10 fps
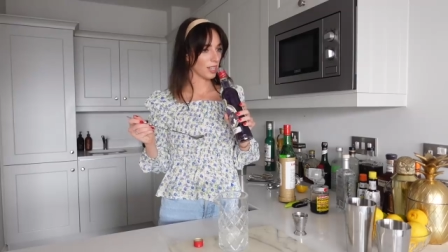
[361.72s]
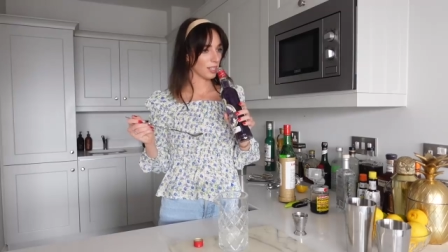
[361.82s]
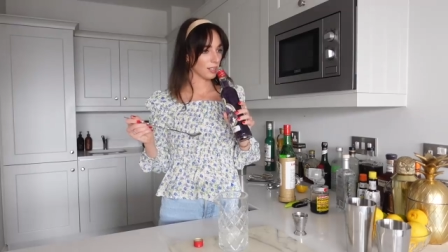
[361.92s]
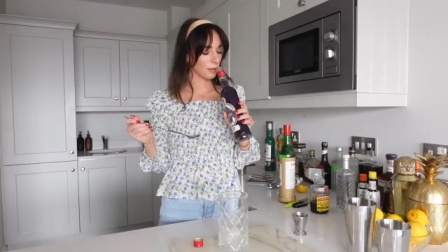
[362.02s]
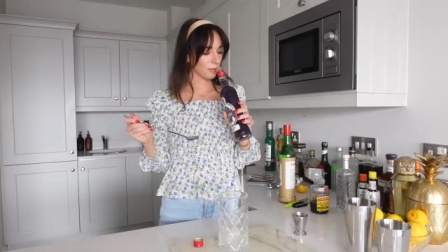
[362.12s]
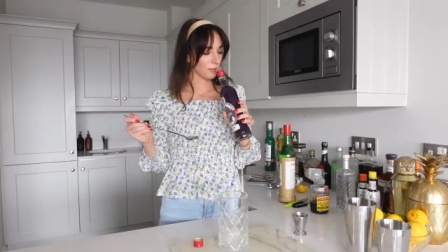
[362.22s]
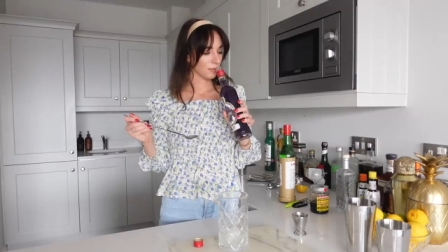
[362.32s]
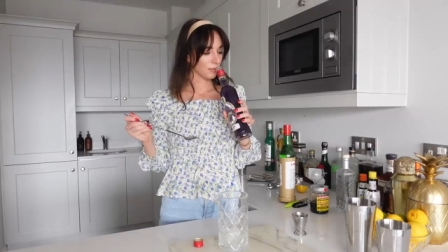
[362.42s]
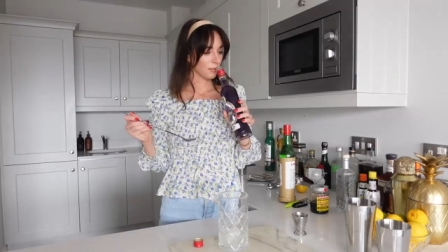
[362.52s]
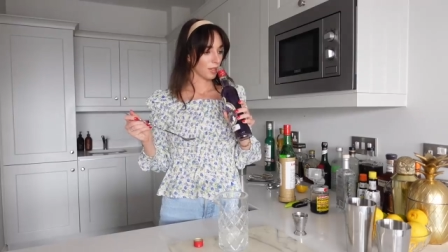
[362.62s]

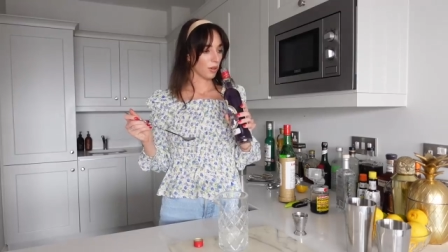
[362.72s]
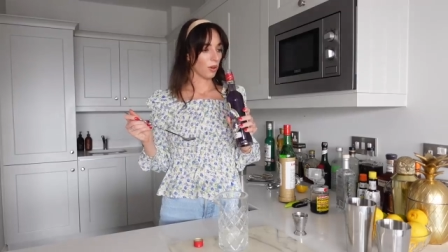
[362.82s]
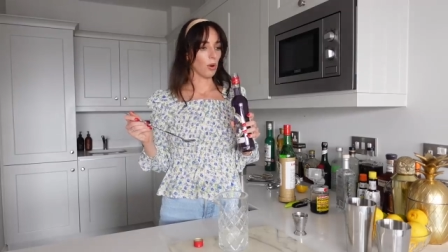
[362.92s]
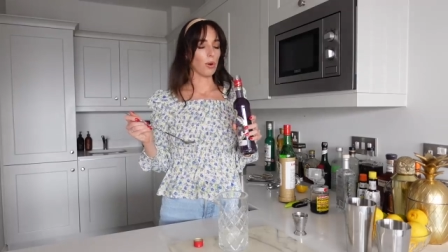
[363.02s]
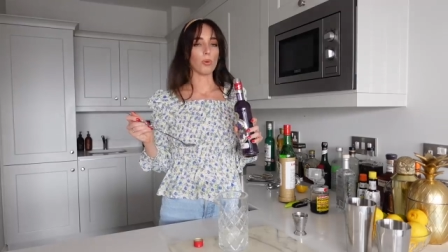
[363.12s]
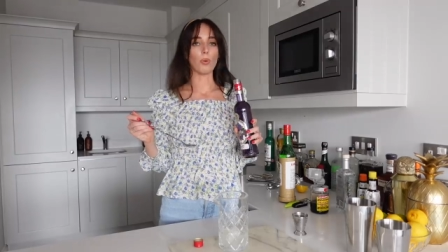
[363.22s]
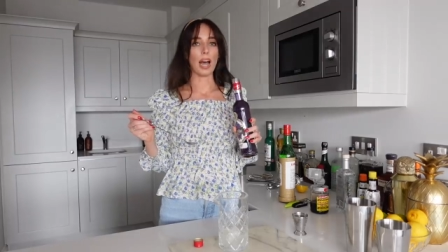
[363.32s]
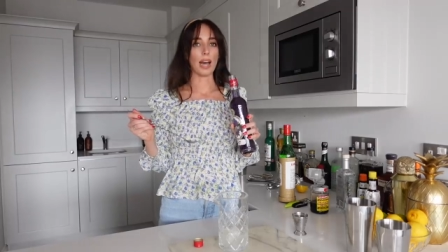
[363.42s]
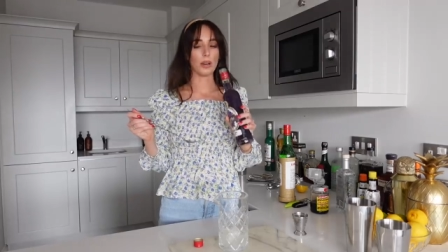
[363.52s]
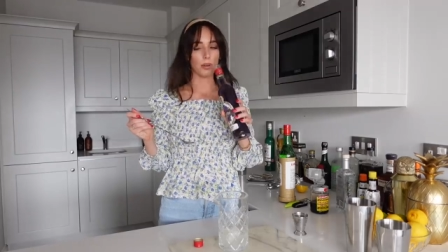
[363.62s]
this. Oh,
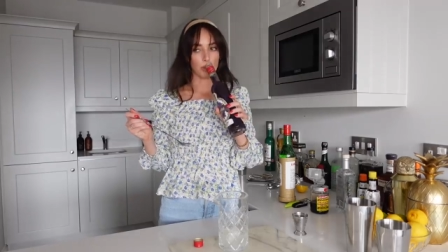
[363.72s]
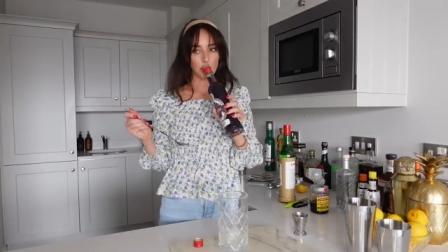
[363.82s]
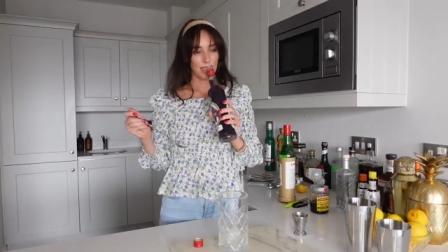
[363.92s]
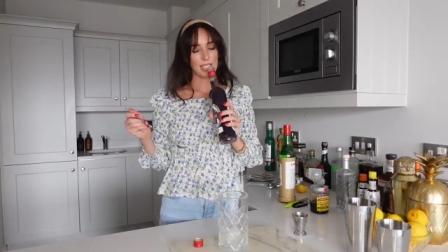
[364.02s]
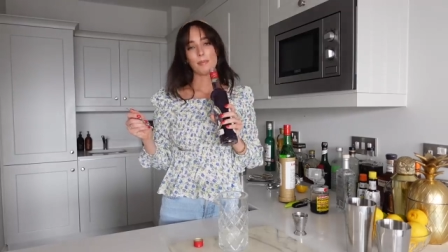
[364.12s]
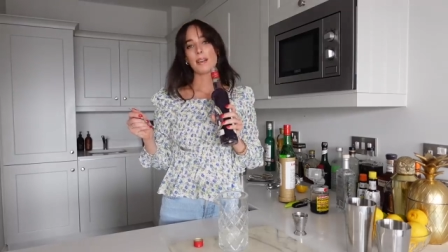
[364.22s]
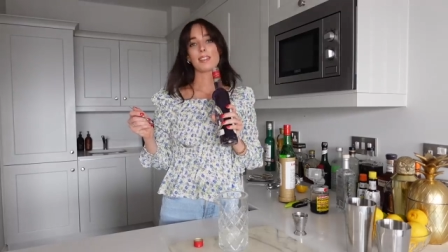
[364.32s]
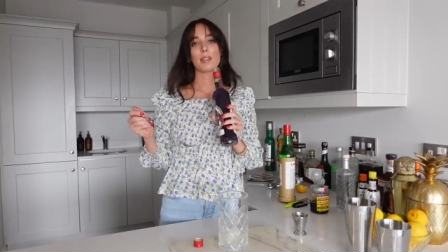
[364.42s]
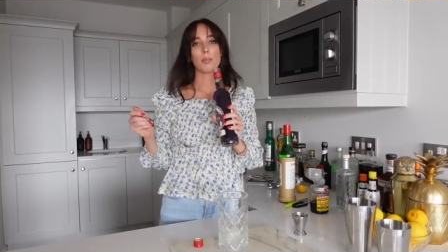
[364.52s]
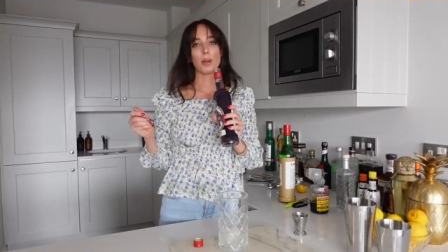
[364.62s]
wow. It smells like